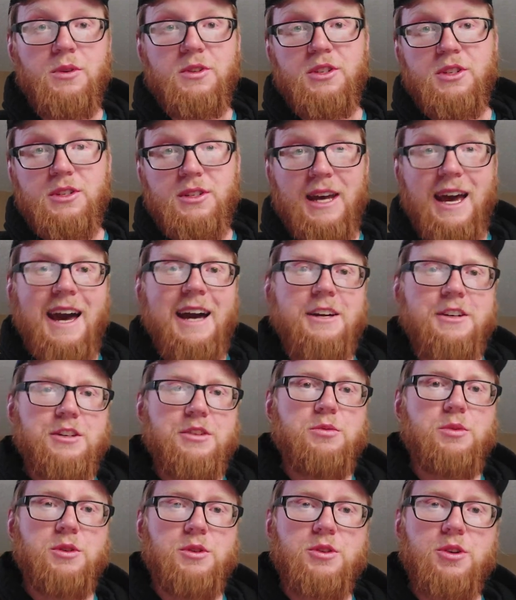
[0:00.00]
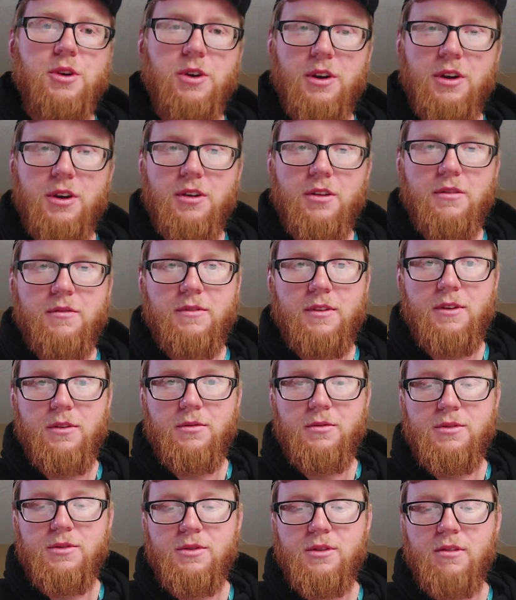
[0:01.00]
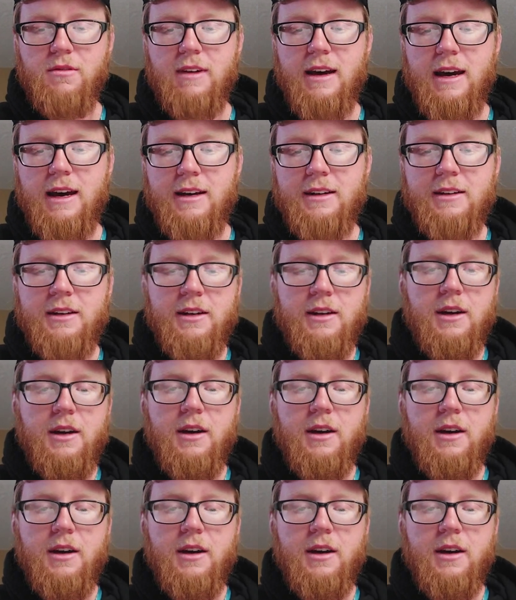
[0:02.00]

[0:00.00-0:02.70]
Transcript: which is actually what turned into the Federal Reserve Act.